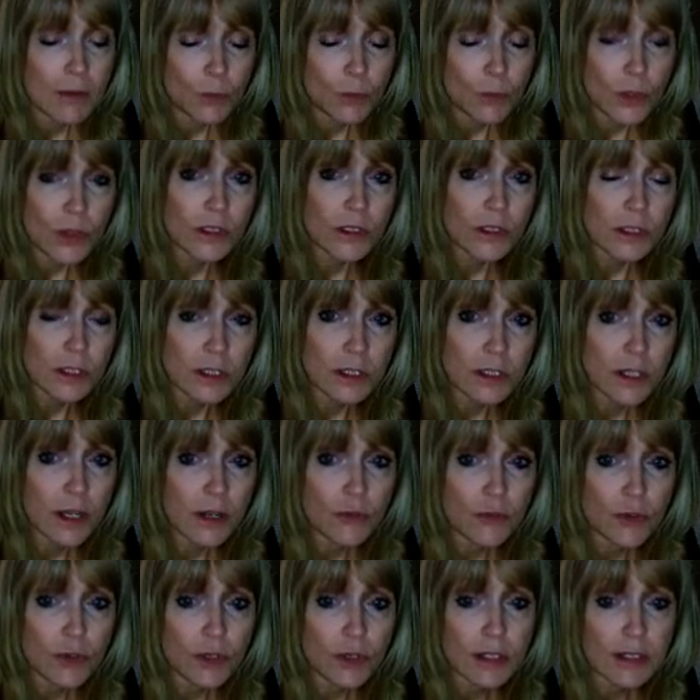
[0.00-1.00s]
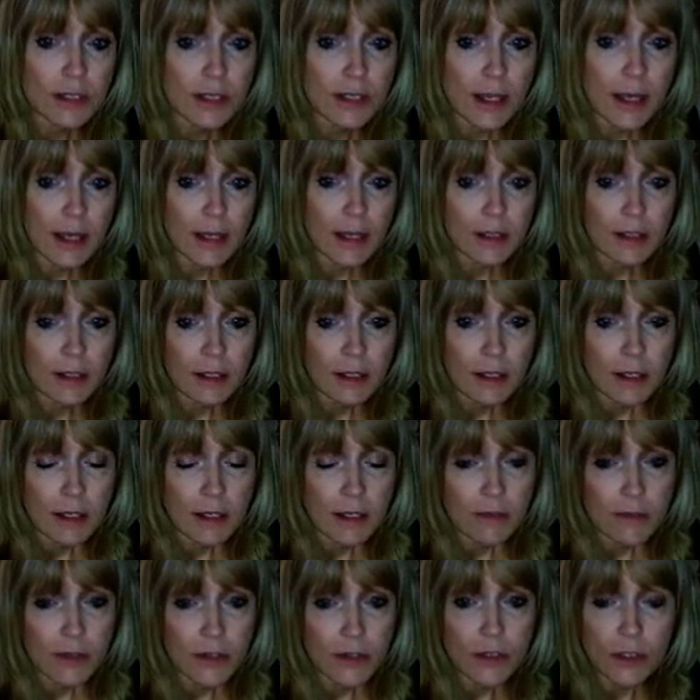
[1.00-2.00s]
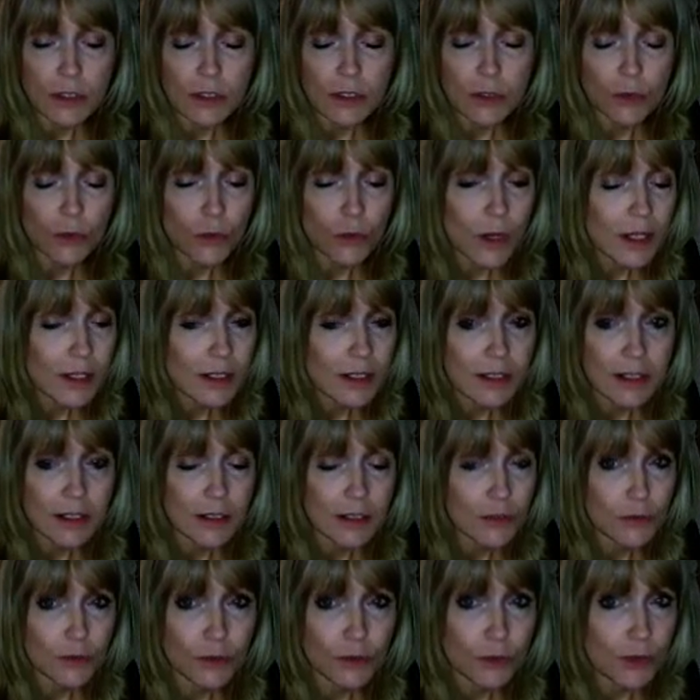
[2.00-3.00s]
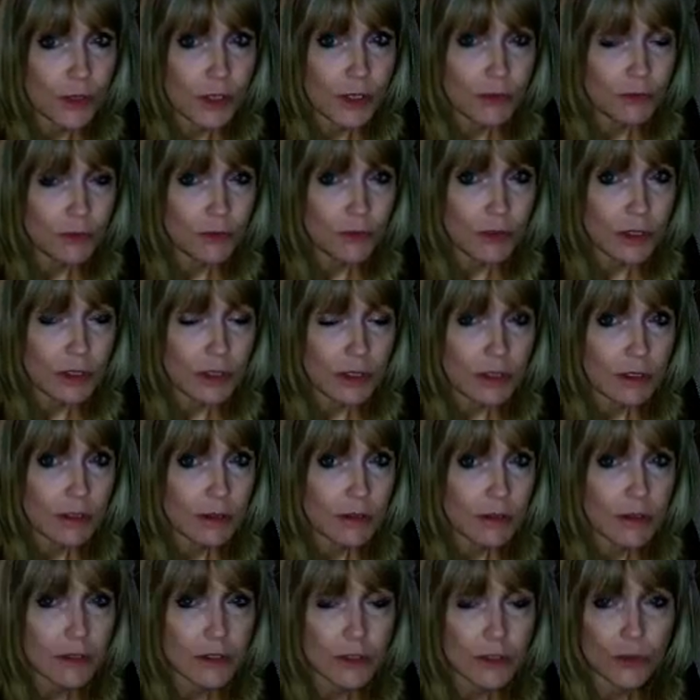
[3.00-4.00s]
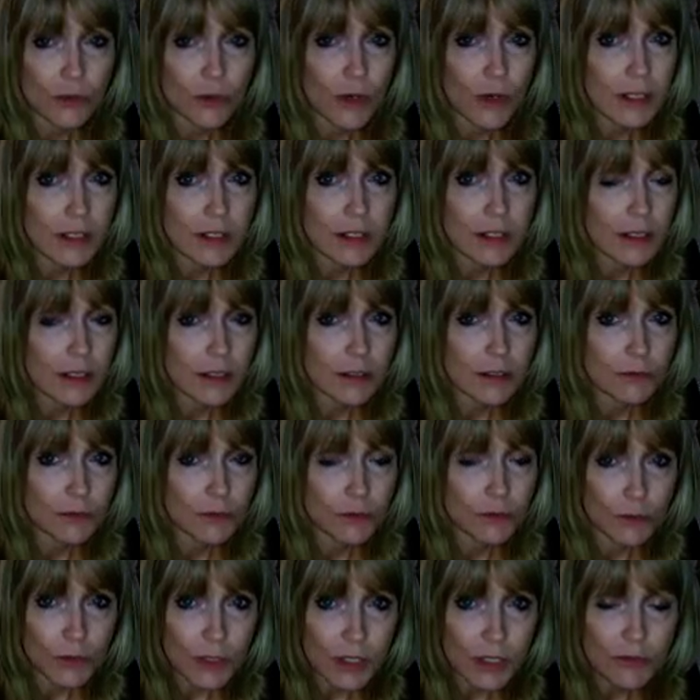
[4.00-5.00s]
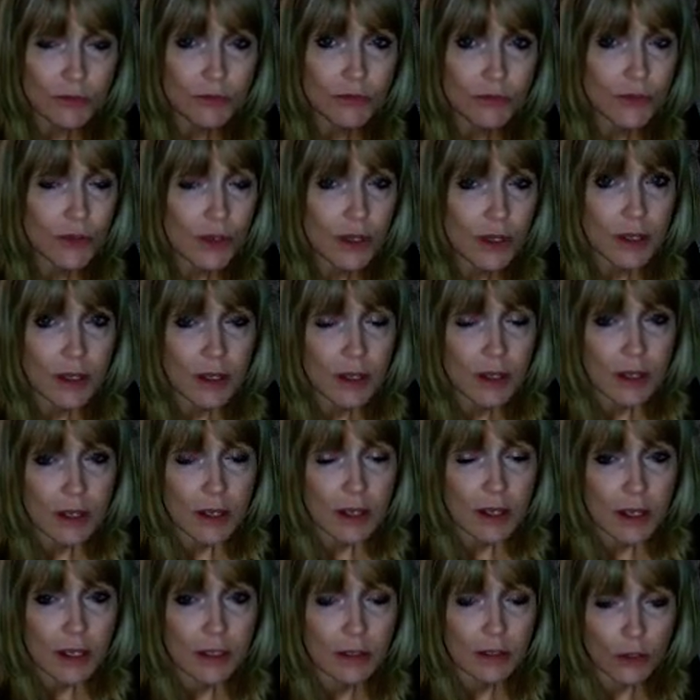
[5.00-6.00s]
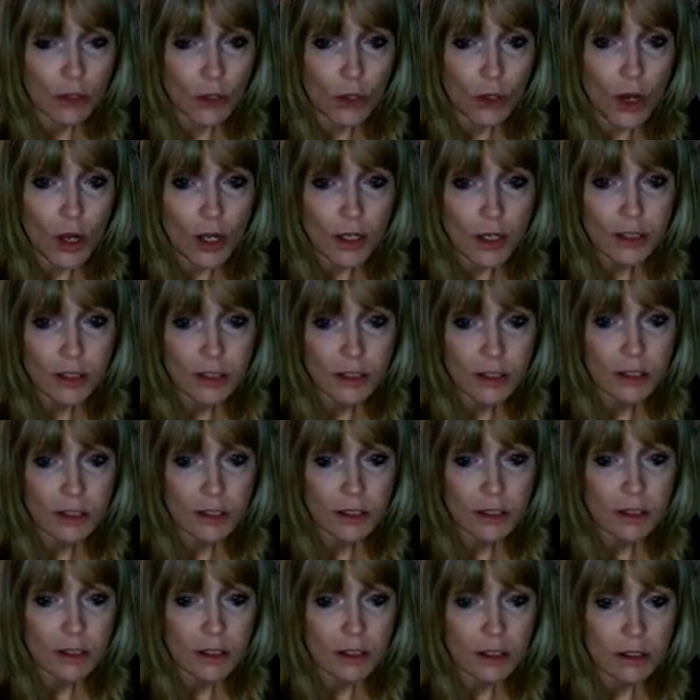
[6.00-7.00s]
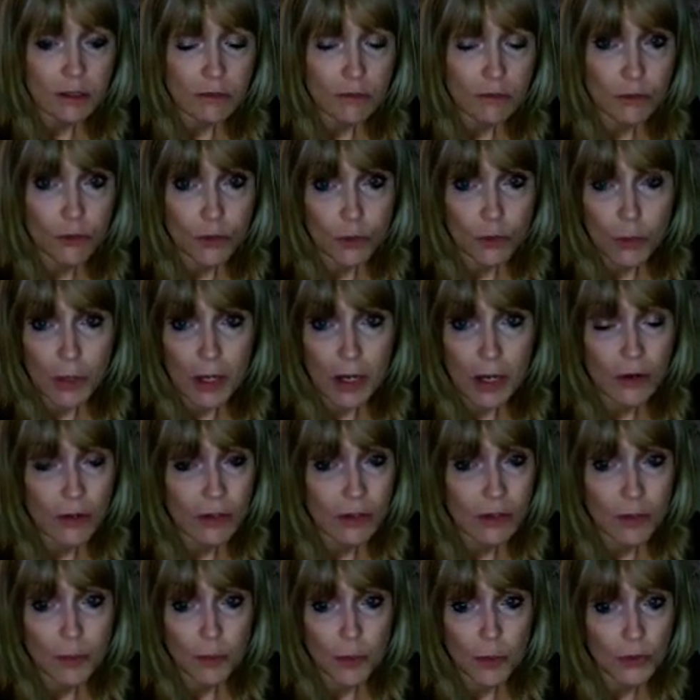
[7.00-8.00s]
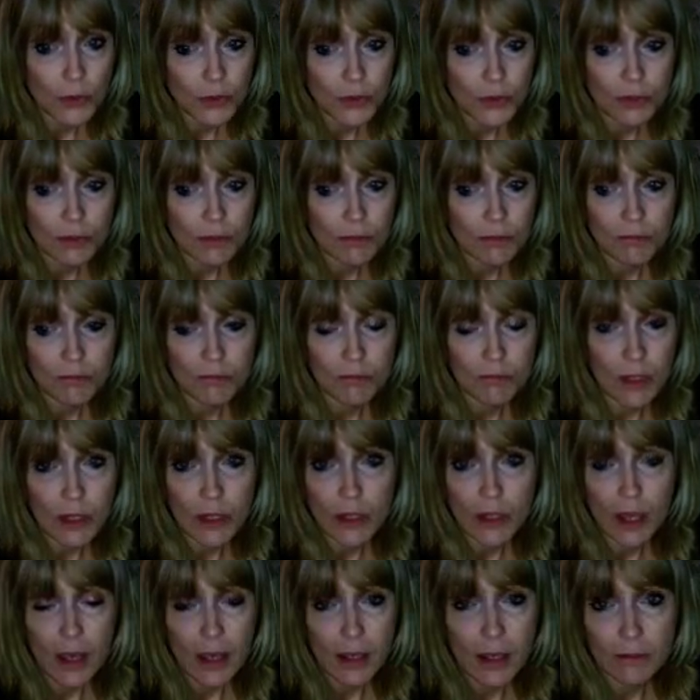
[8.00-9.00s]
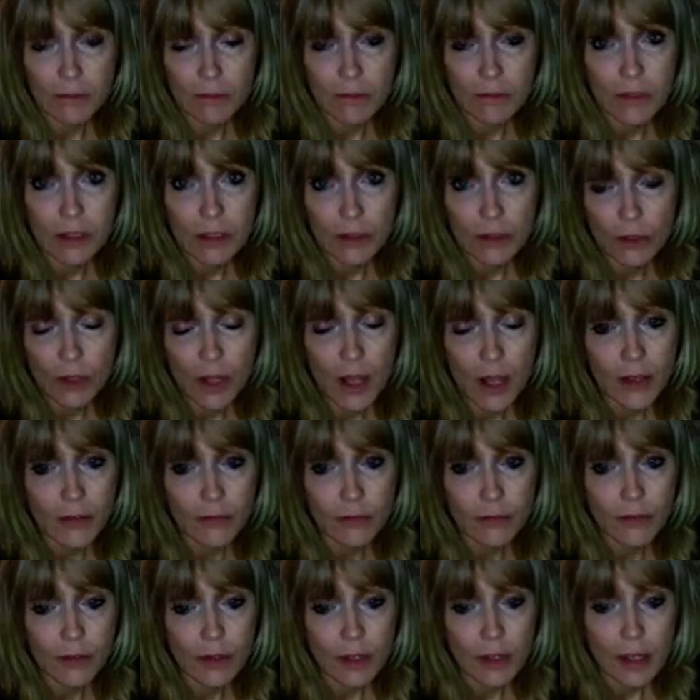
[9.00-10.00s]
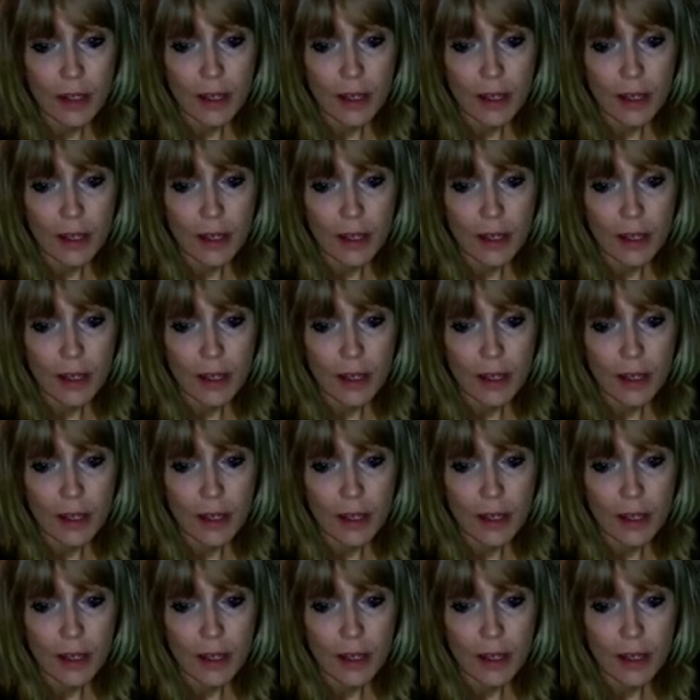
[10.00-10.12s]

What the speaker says: And what they'll discover is that there's a great deal of grief. There's a great deal of grief and loss for the parent, the person that you had in your life.